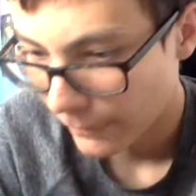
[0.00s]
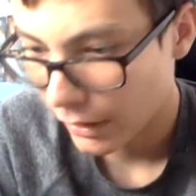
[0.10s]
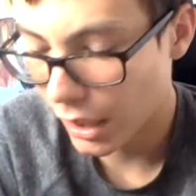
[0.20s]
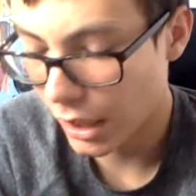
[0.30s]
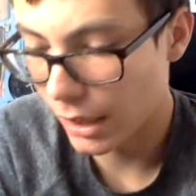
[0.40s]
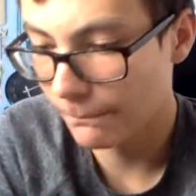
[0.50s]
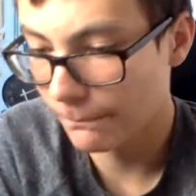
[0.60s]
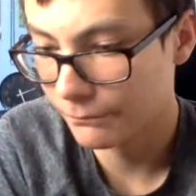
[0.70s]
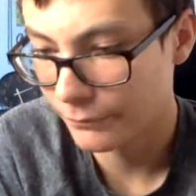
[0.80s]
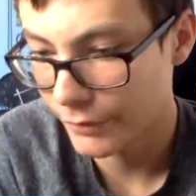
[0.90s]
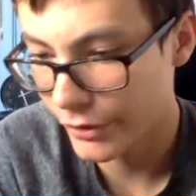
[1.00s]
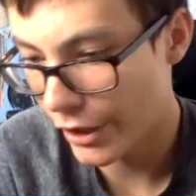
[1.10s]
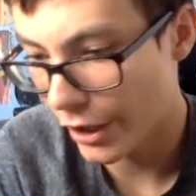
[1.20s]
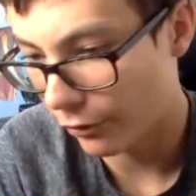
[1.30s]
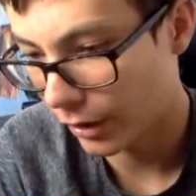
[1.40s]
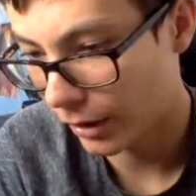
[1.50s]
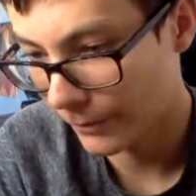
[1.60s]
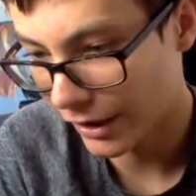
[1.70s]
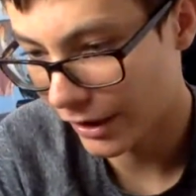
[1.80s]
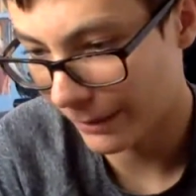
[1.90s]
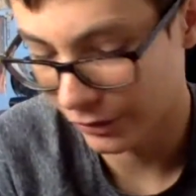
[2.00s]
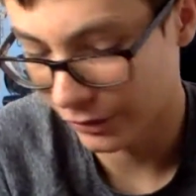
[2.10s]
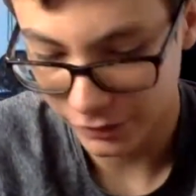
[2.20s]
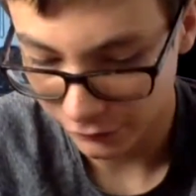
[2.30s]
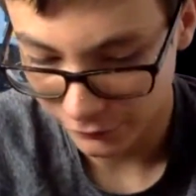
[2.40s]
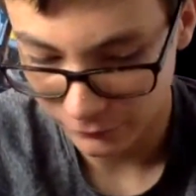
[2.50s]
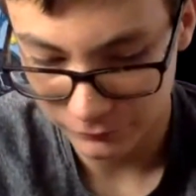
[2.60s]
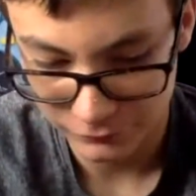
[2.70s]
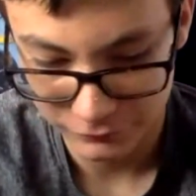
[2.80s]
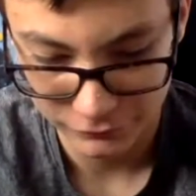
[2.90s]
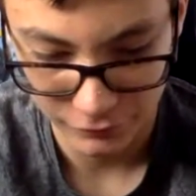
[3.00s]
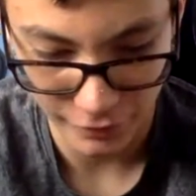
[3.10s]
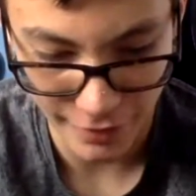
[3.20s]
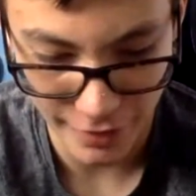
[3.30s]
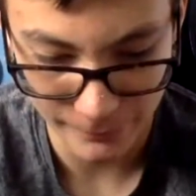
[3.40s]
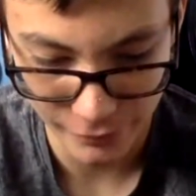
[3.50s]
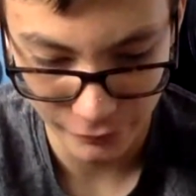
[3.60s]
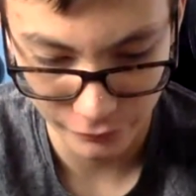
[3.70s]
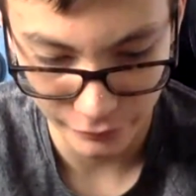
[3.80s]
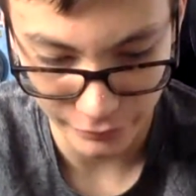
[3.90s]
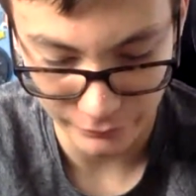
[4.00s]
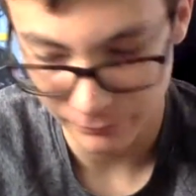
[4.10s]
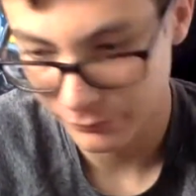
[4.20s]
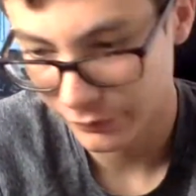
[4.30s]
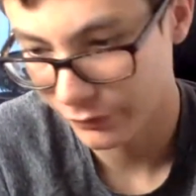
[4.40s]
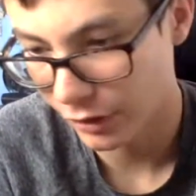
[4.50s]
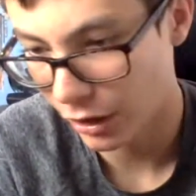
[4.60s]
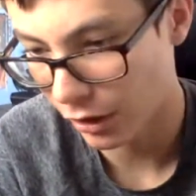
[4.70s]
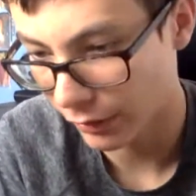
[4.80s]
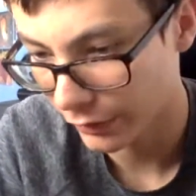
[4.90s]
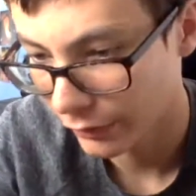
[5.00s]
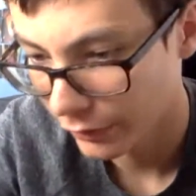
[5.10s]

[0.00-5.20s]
No, I'm not able to solve them. They're absolutely hard.